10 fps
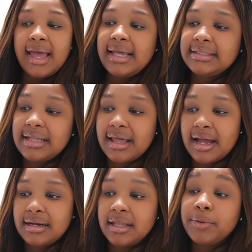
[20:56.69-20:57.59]
is
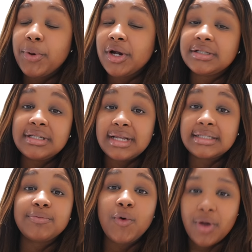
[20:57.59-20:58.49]
that the person that
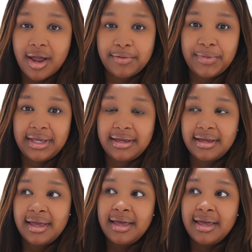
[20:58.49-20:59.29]
spoke on me